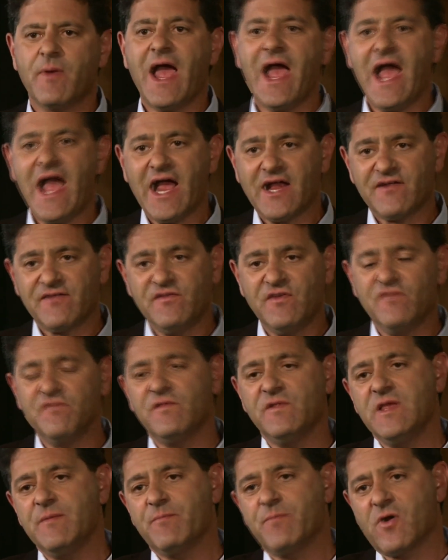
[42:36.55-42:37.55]

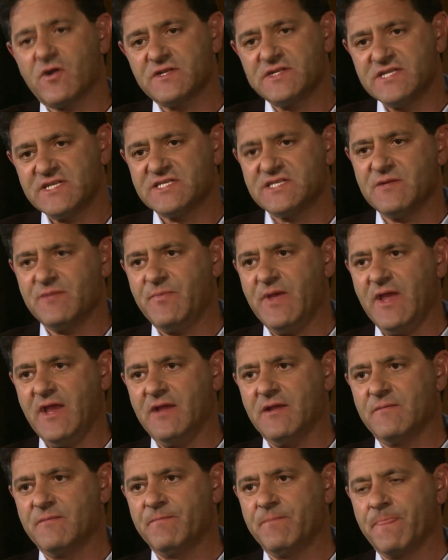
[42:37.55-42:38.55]
actively
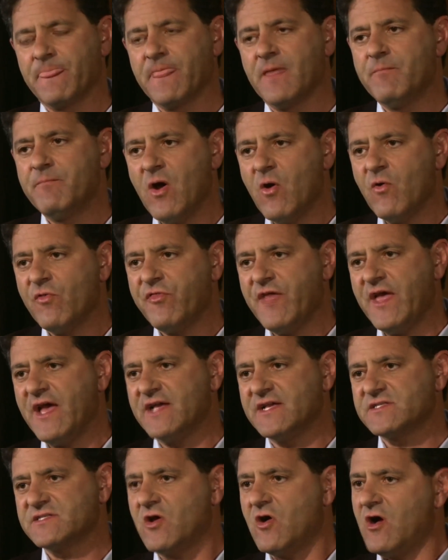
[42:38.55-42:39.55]
participate, both
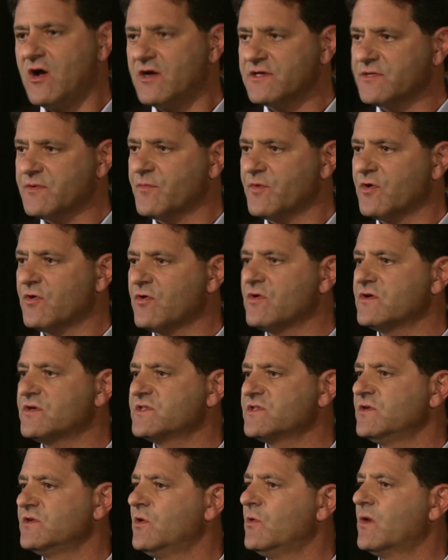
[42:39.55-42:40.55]
as
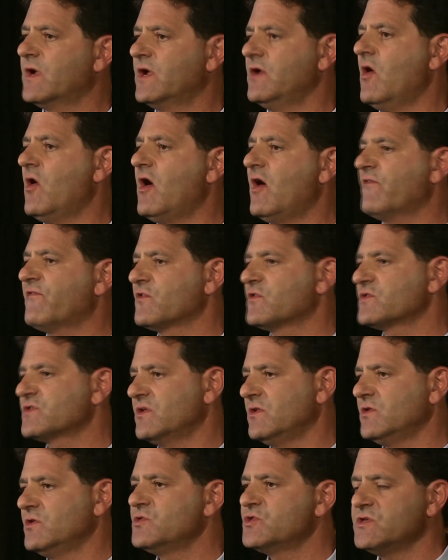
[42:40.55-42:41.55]
entrepreneurs who can offer
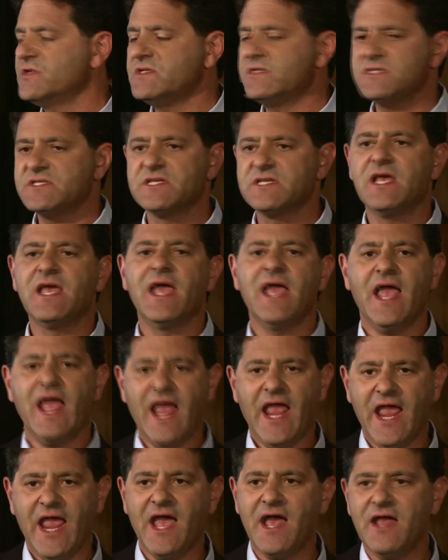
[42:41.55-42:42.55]
solutions
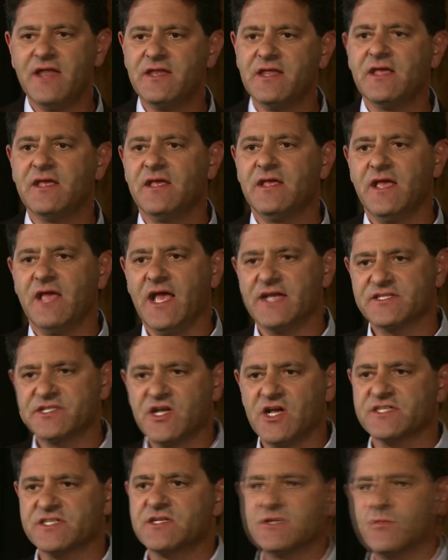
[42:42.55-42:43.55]
and as
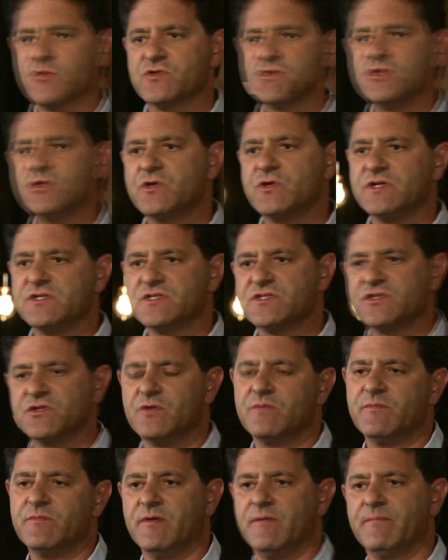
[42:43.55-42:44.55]
customers who
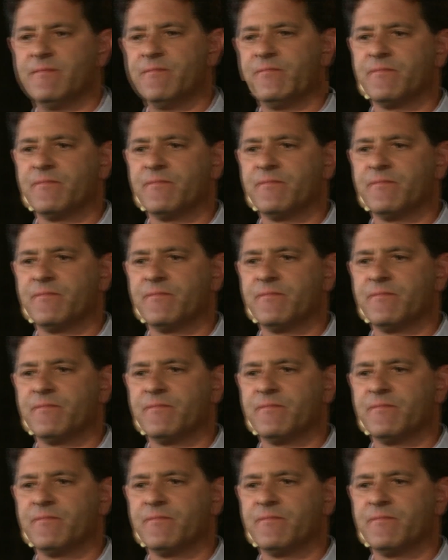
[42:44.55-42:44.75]
consume them.